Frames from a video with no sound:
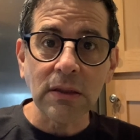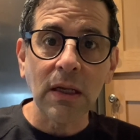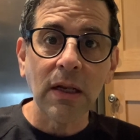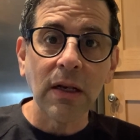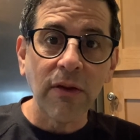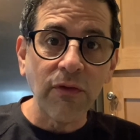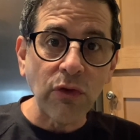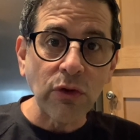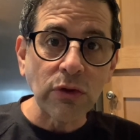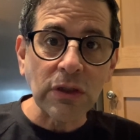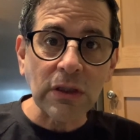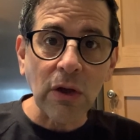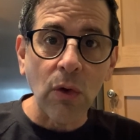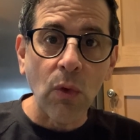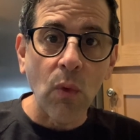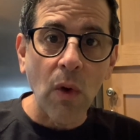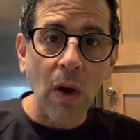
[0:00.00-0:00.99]
And if you
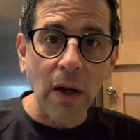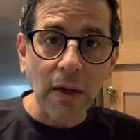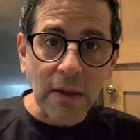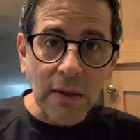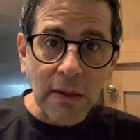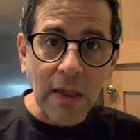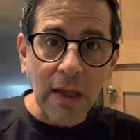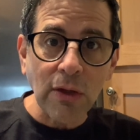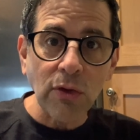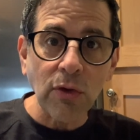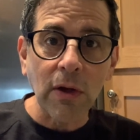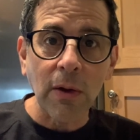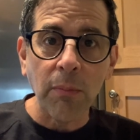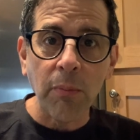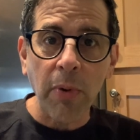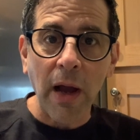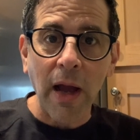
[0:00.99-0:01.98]
still want it, then you
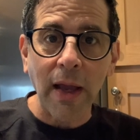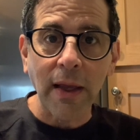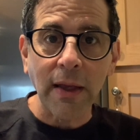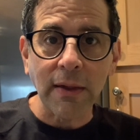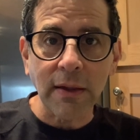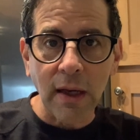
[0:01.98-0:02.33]
can buy it.